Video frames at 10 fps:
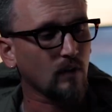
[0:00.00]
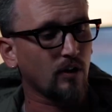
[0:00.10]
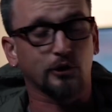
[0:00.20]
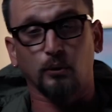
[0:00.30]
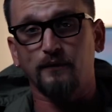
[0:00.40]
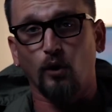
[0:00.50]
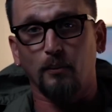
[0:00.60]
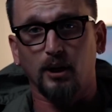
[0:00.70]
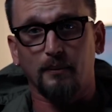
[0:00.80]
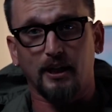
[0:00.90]
The
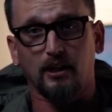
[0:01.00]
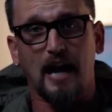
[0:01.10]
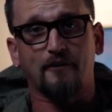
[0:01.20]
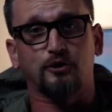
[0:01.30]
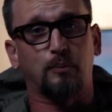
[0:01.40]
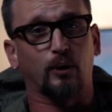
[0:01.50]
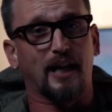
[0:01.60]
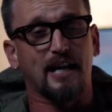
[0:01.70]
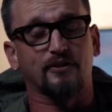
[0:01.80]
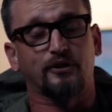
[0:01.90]
24mm
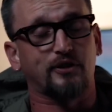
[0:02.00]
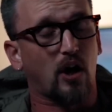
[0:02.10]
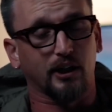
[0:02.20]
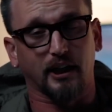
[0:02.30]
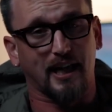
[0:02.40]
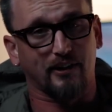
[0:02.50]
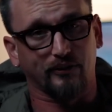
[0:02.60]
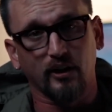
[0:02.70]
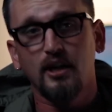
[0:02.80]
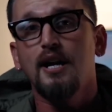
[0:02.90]
f2.8 is a solid
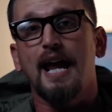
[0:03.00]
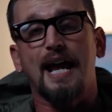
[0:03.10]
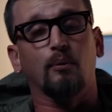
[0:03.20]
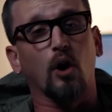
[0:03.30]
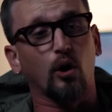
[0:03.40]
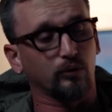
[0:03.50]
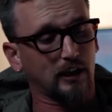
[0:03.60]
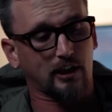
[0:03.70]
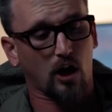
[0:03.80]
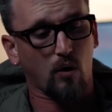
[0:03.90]
lens. It will
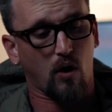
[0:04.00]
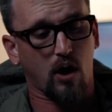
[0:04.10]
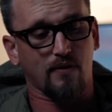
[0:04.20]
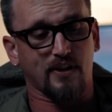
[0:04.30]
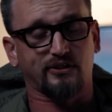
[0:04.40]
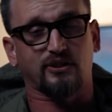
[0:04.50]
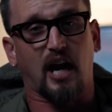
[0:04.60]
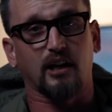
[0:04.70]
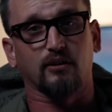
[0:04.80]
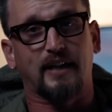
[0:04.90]
only go on this
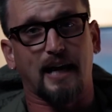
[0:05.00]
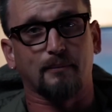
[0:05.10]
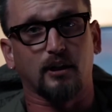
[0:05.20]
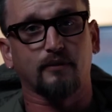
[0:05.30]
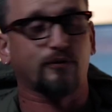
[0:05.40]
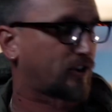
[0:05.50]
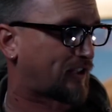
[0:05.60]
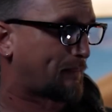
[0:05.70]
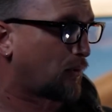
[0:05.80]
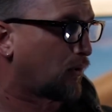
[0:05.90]
style of camera. For
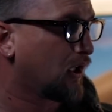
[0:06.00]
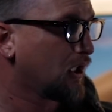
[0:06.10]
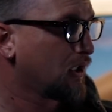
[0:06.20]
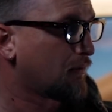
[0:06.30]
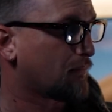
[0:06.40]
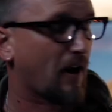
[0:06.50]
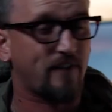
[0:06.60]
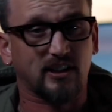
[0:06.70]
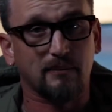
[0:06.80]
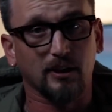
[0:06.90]
example, my
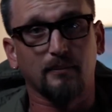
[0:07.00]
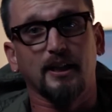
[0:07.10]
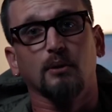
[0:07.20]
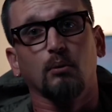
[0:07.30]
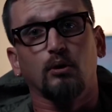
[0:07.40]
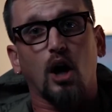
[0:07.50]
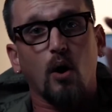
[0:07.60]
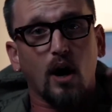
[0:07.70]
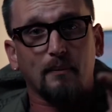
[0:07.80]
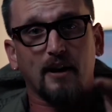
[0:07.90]
50mm will
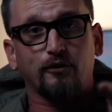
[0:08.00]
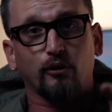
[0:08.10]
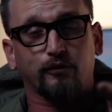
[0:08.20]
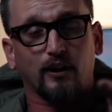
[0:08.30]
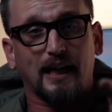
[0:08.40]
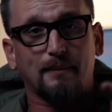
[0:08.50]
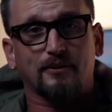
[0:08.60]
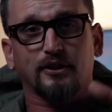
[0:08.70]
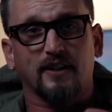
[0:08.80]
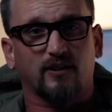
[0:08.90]
go on my full frame.
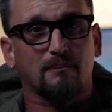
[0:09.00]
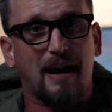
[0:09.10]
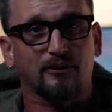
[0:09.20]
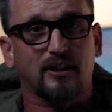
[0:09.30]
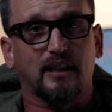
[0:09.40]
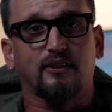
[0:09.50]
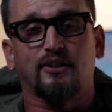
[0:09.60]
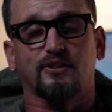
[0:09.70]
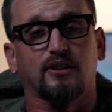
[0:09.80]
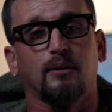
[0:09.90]
It's a different mounting
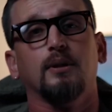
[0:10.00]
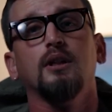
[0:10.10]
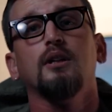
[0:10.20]
system.